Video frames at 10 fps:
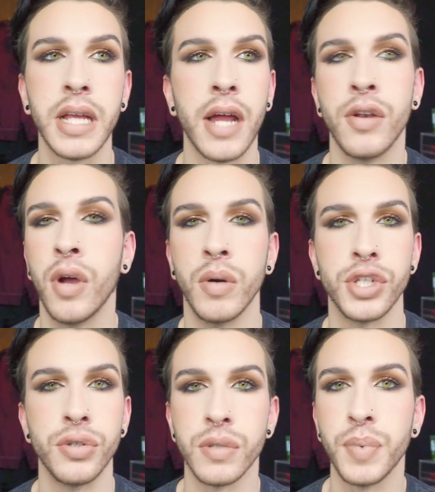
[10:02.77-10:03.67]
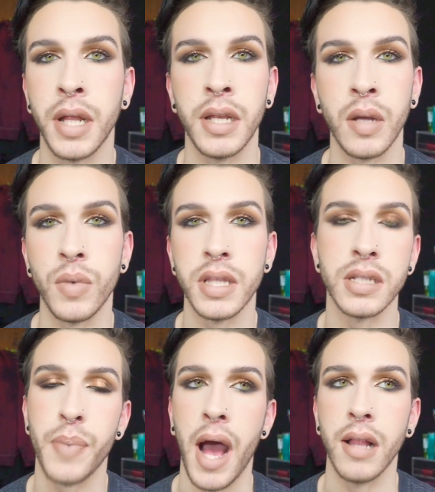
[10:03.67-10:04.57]
had no issues blending with
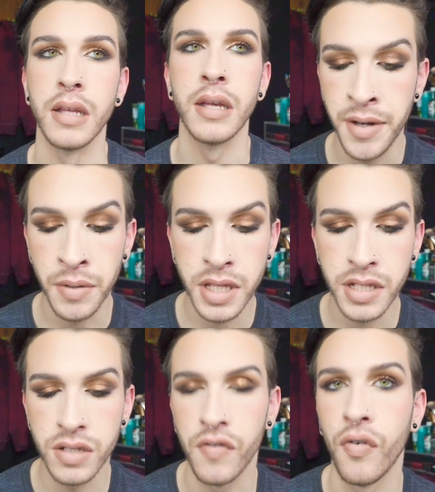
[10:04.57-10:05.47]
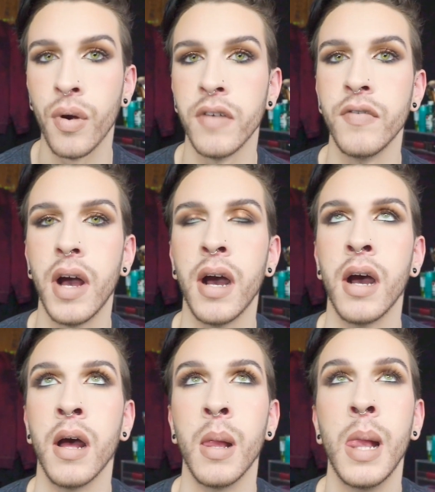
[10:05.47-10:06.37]
this palette. I know that the Sephora
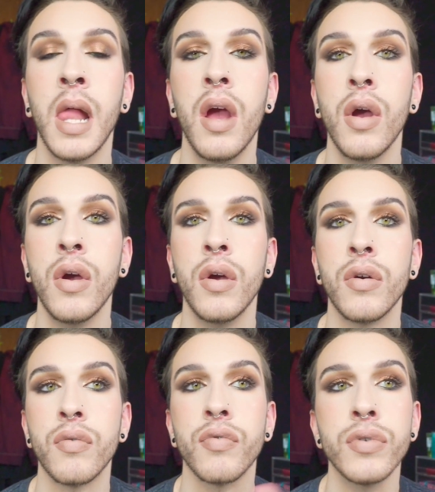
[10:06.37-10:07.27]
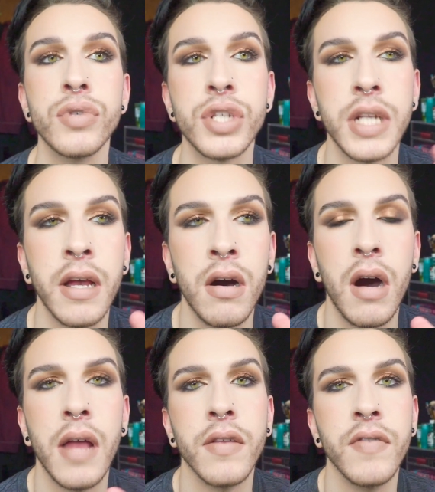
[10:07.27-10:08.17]
Rouge sale
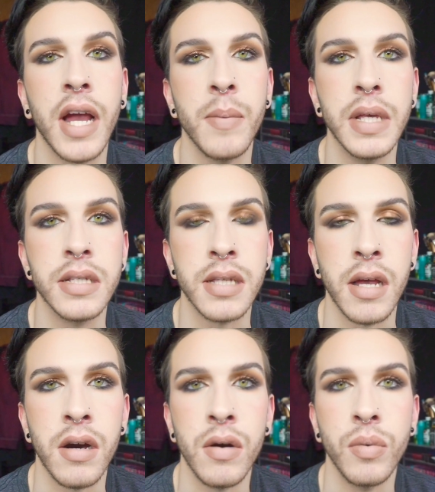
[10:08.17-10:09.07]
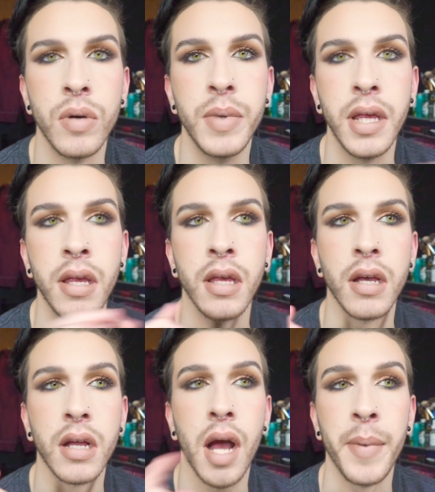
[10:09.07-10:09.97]
and the VIB sale will be
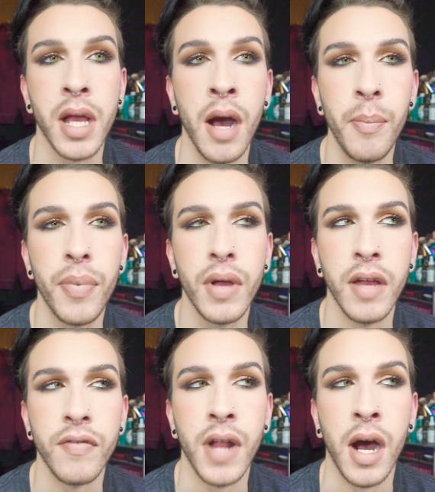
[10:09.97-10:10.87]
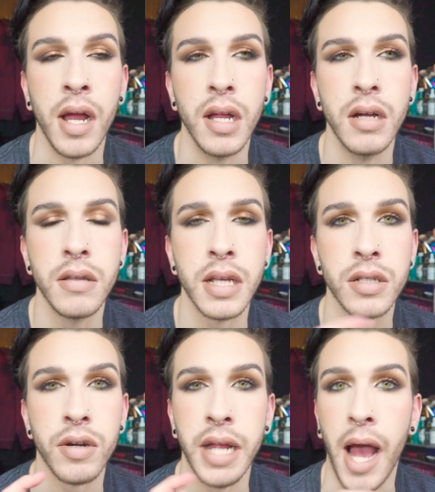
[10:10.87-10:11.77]
coming up. If not, I think it's
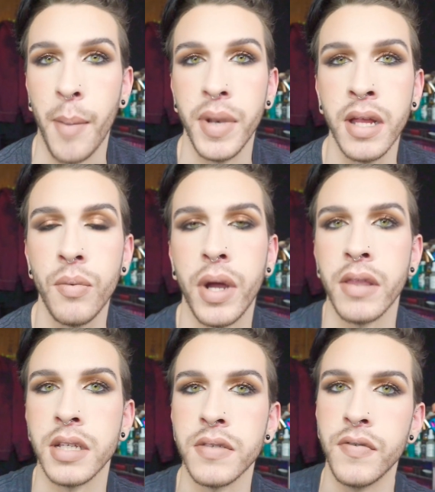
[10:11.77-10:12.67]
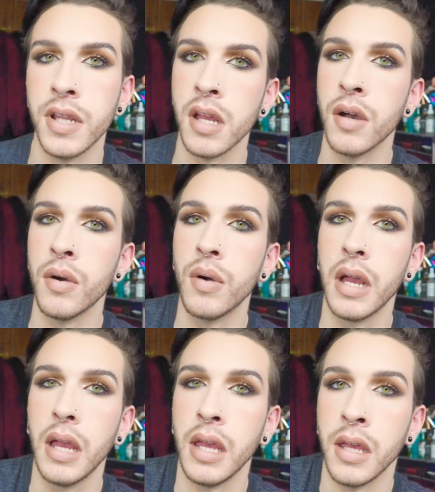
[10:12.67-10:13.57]
already happening when this video
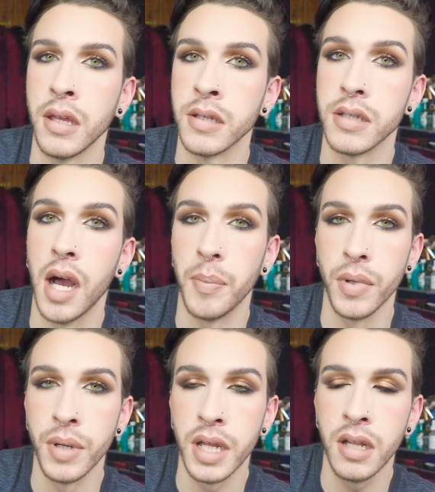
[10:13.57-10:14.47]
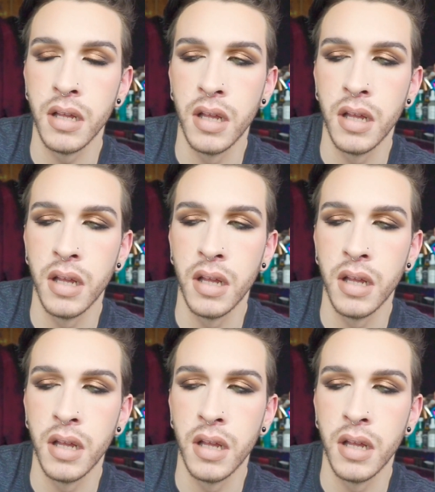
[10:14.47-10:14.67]
is uploaded.